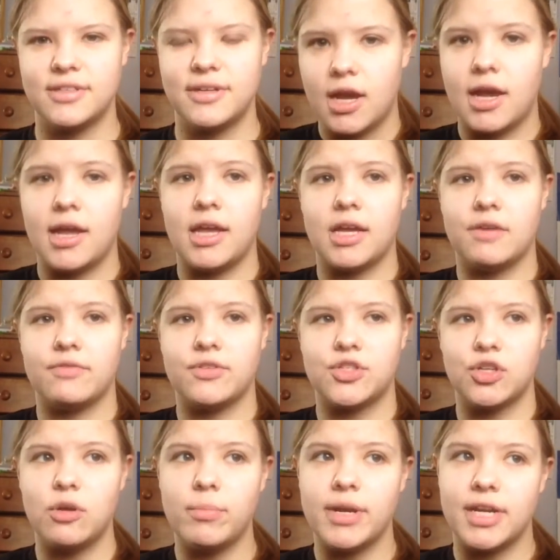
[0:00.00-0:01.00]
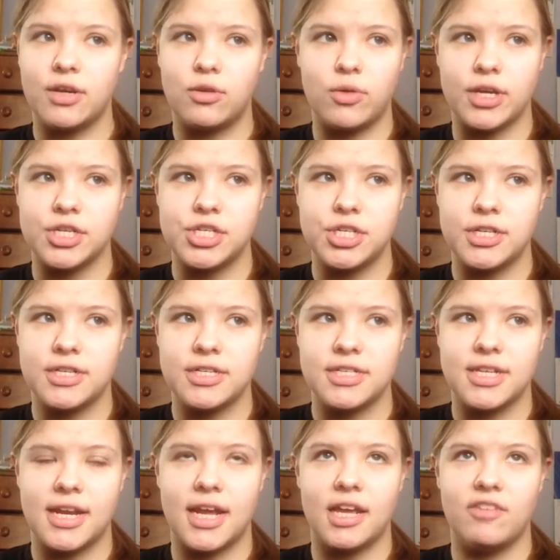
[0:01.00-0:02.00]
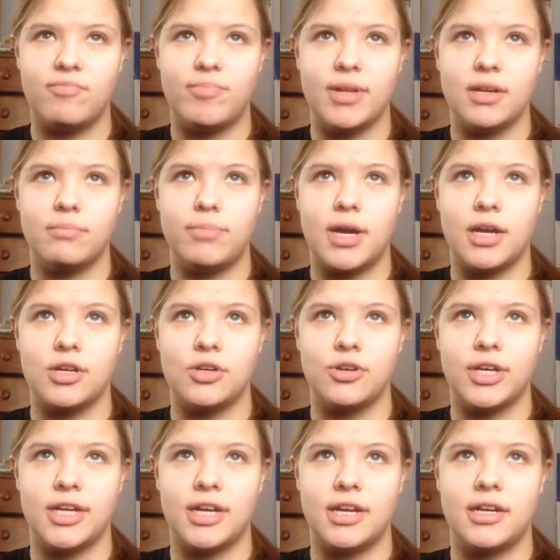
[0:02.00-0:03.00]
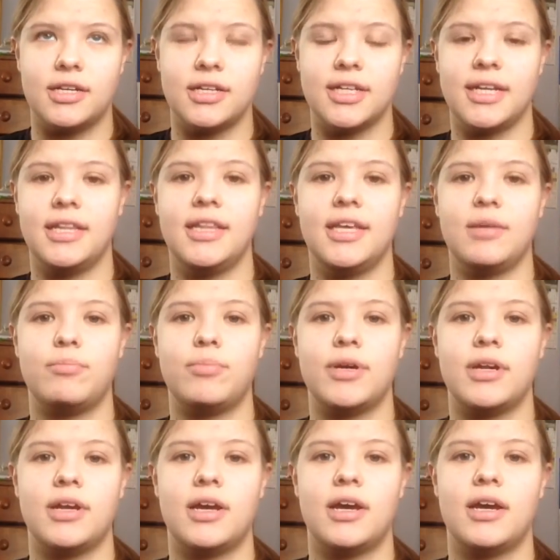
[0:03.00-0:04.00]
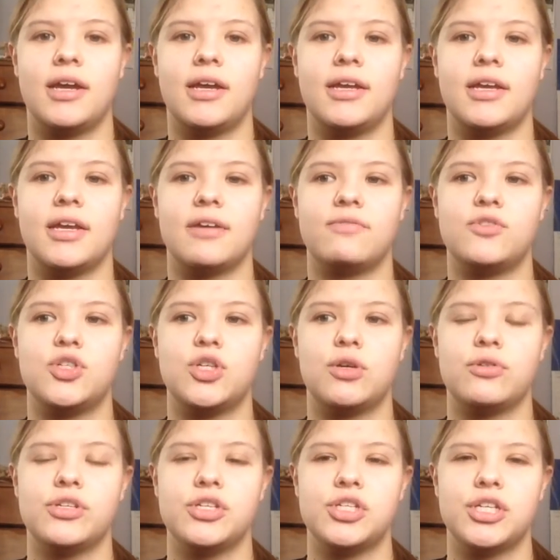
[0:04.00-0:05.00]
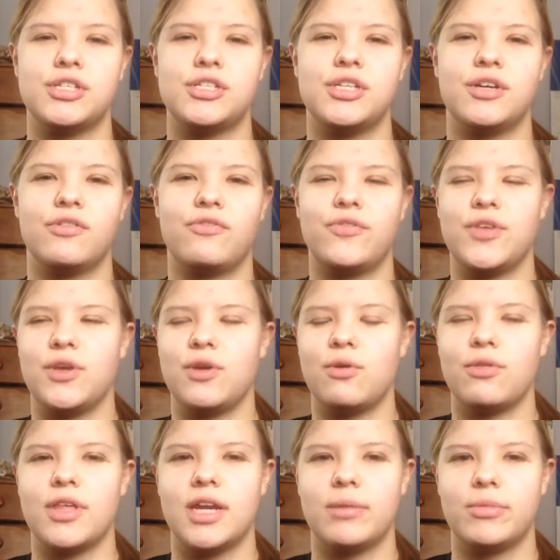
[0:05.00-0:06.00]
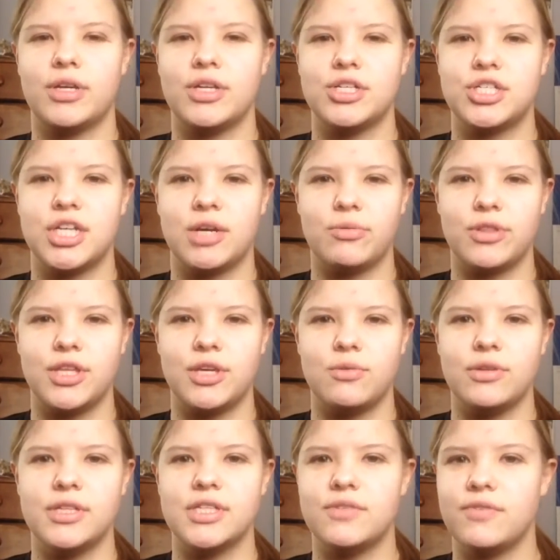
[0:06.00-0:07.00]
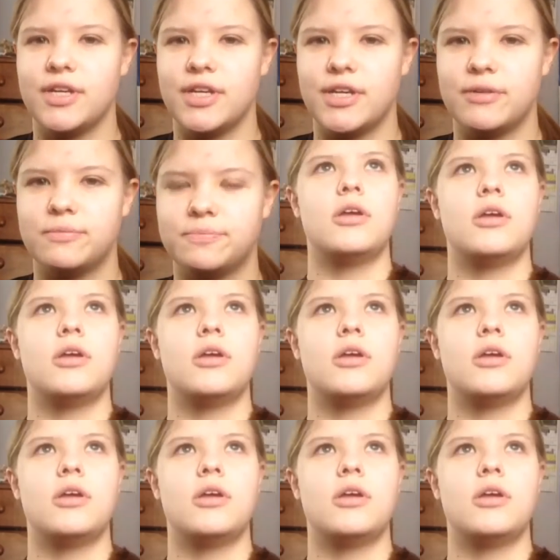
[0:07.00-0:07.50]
I have so many questions that I've been pondering on lately, but I have chosen just a few that I'm going to share with you in this video.